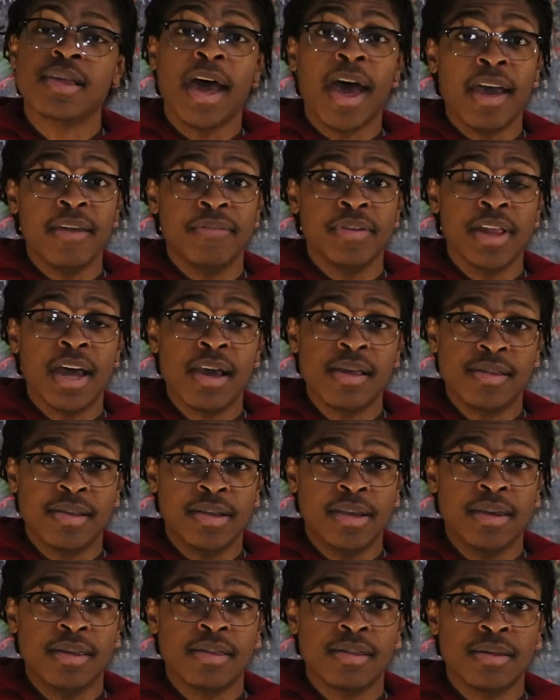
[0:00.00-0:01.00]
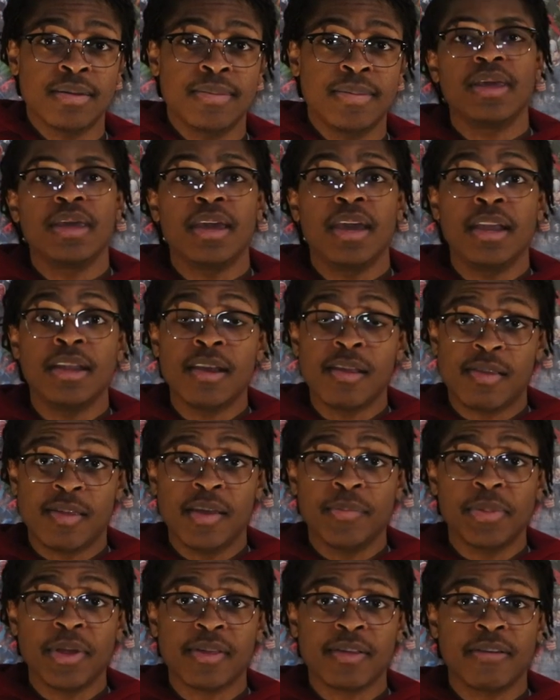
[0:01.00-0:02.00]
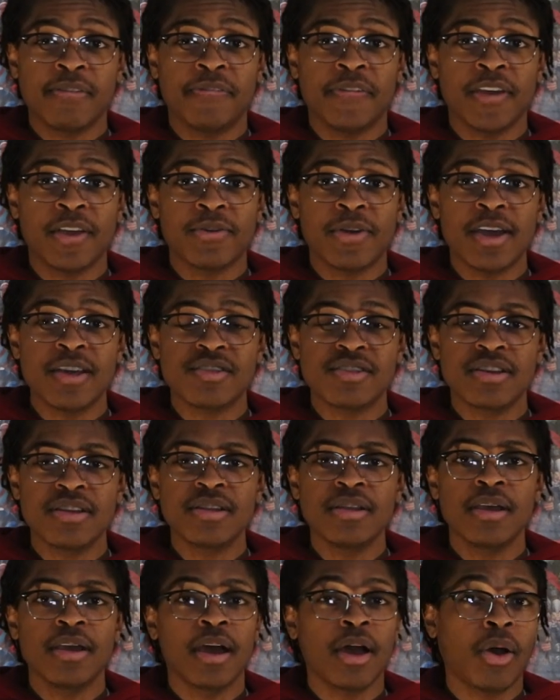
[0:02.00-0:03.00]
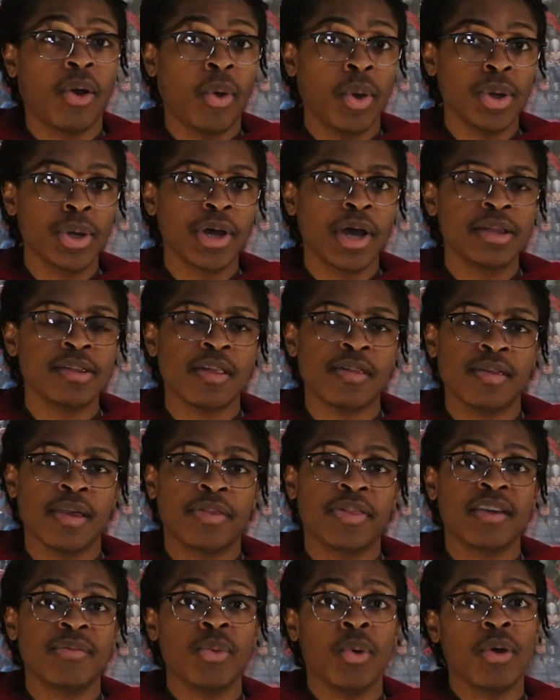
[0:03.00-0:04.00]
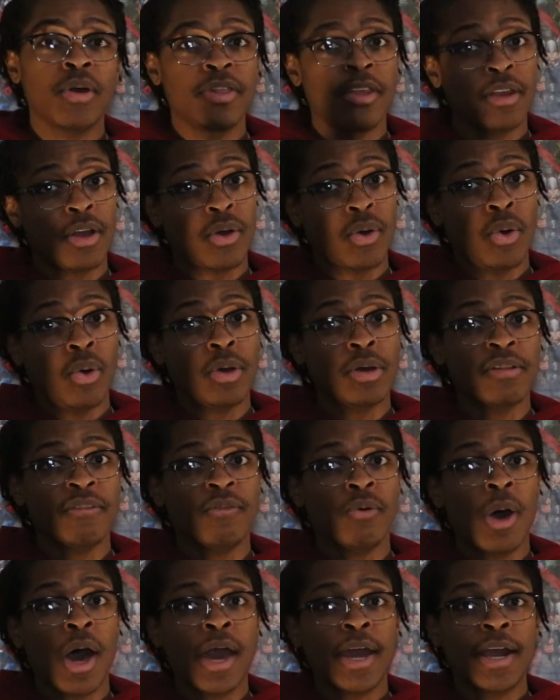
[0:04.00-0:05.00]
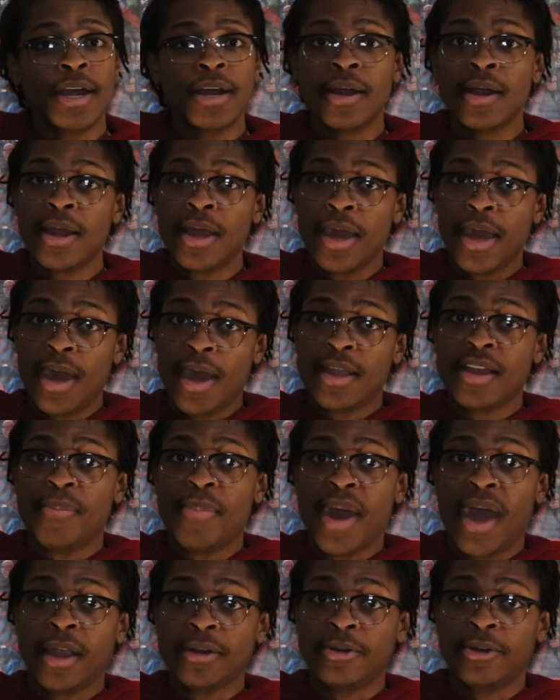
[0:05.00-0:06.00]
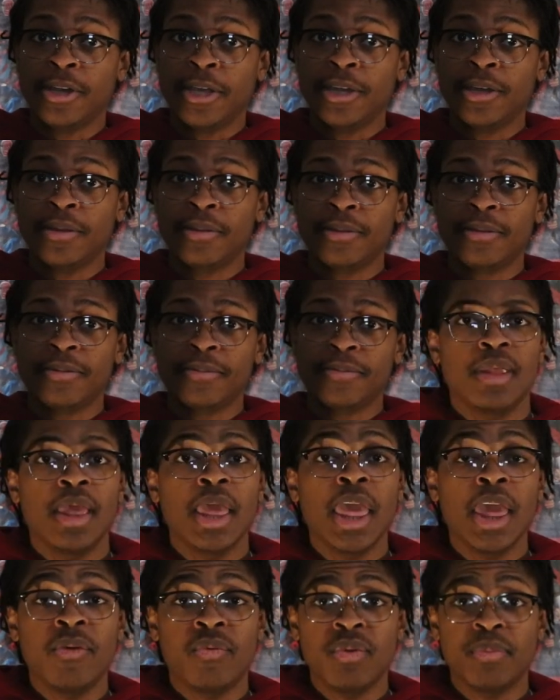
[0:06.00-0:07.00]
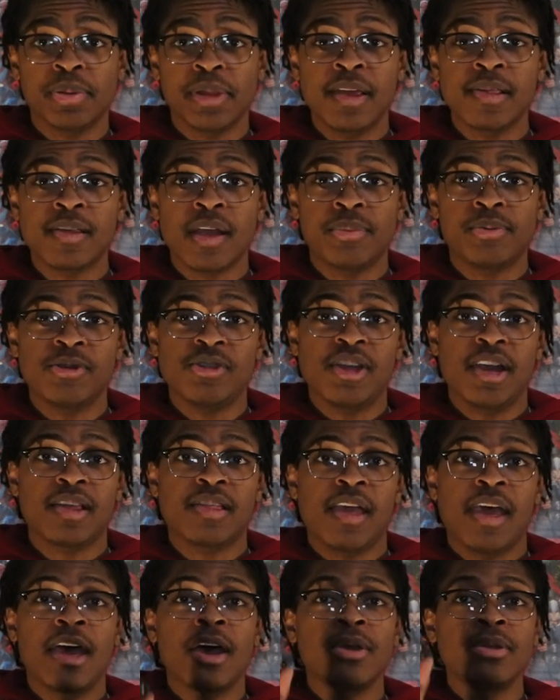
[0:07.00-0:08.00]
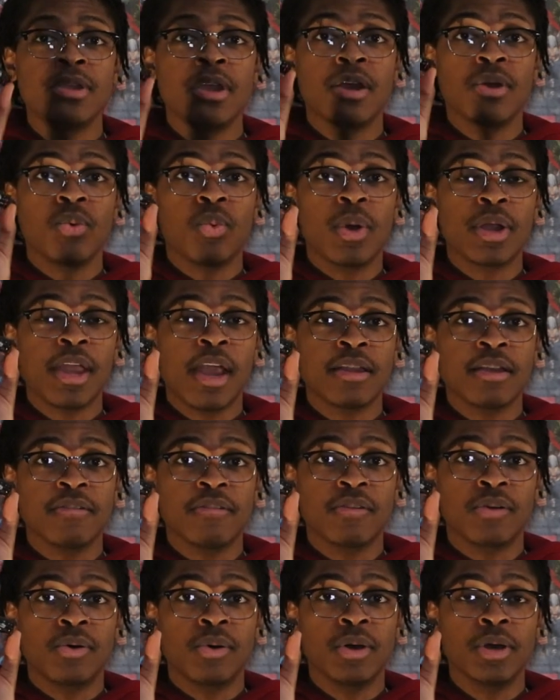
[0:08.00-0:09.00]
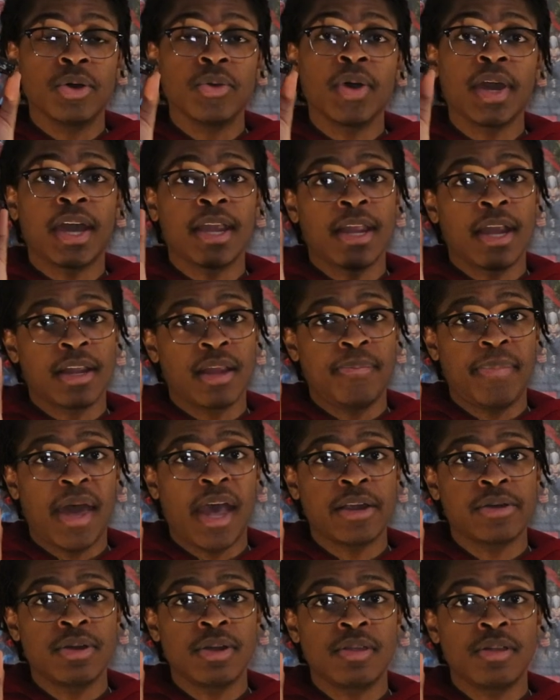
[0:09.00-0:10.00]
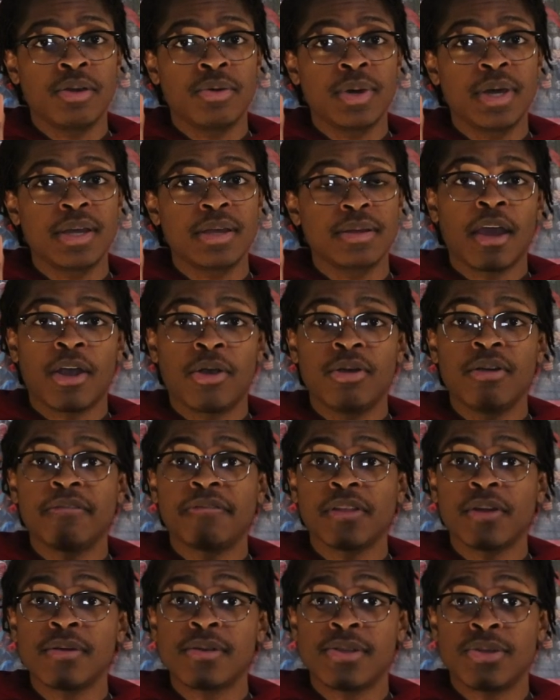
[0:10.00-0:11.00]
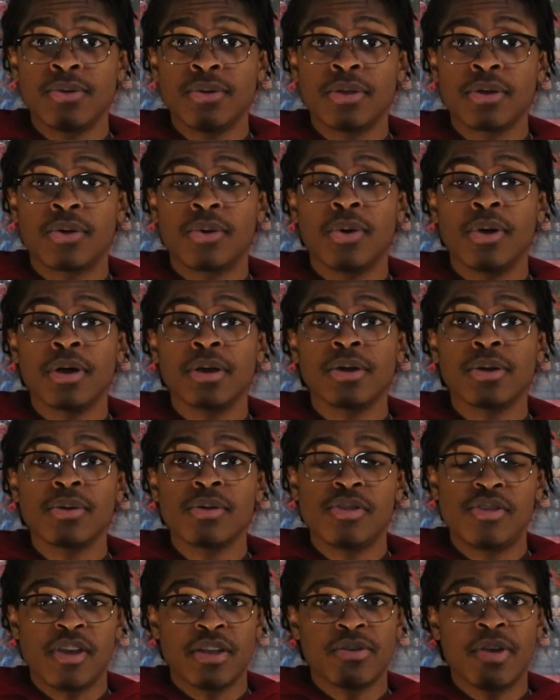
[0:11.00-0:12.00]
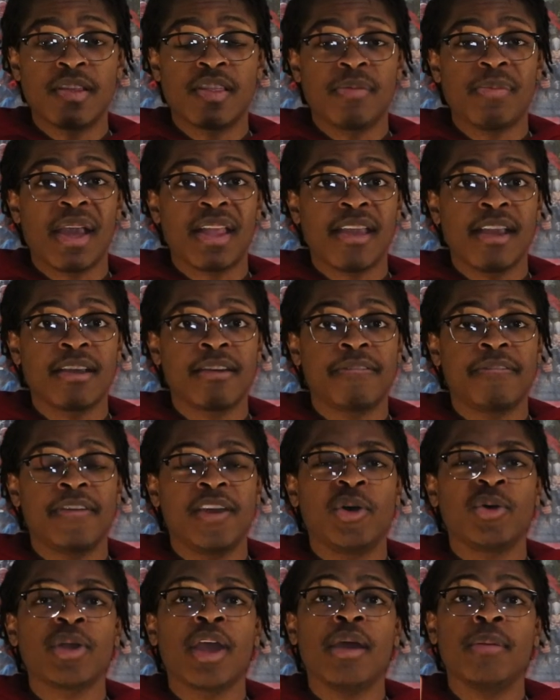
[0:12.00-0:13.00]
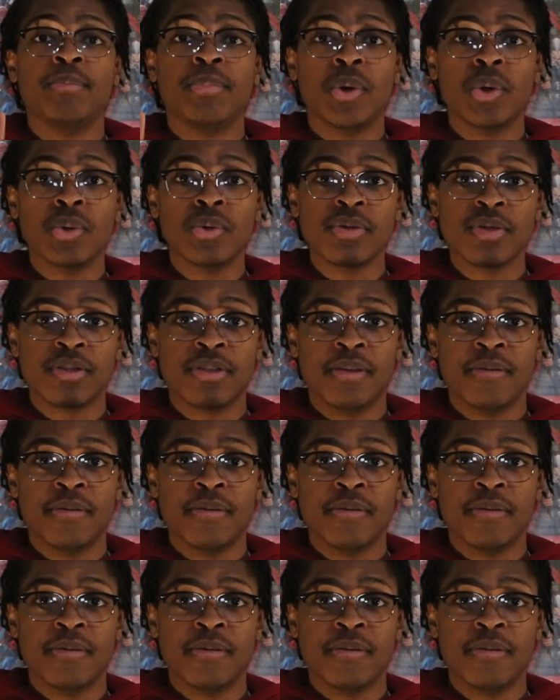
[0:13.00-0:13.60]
to high velocities. In its simplest configuration, a coil gun is nothing more than a coil of wire and a battery. If we place our projectile near one end of the coil and connect the battery to it, current flows through the coil, generates a magnetic field, and pulls